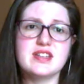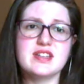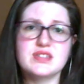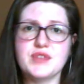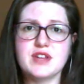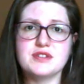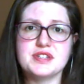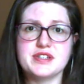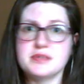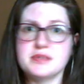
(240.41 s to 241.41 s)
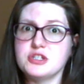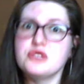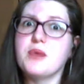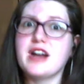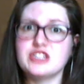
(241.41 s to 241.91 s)
video series, which you
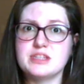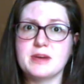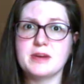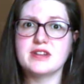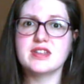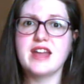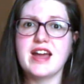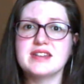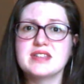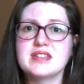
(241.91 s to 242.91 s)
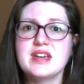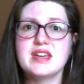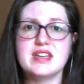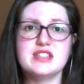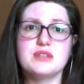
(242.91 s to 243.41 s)
watch as part of the class, is
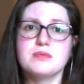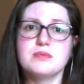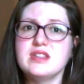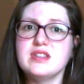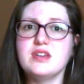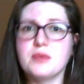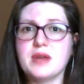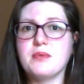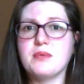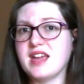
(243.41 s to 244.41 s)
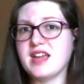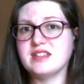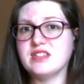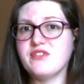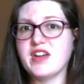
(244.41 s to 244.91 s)
a really great way to
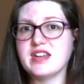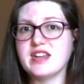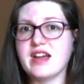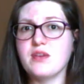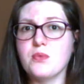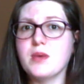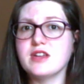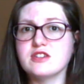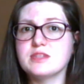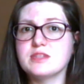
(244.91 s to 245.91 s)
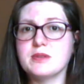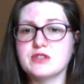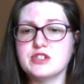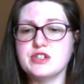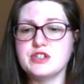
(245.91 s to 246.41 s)
find out what you're supposed to
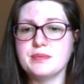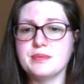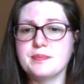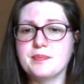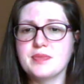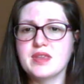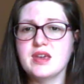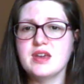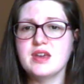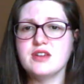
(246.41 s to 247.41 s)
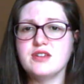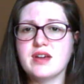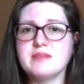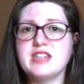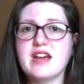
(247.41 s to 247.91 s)
do. You come
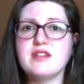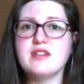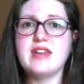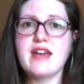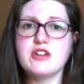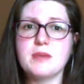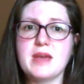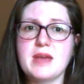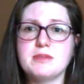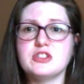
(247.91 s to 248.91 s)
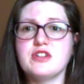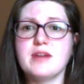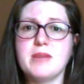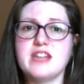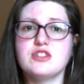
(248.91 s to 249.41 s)
down, now your paper, so you're on
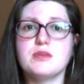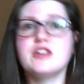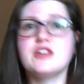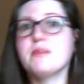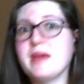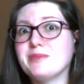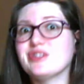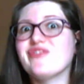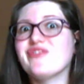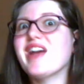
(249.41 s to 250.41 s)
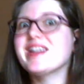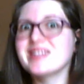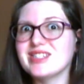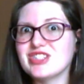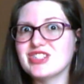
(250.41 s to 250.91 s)
page 3, your paper's finally
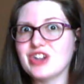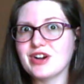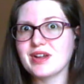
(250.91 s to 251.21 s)
starting.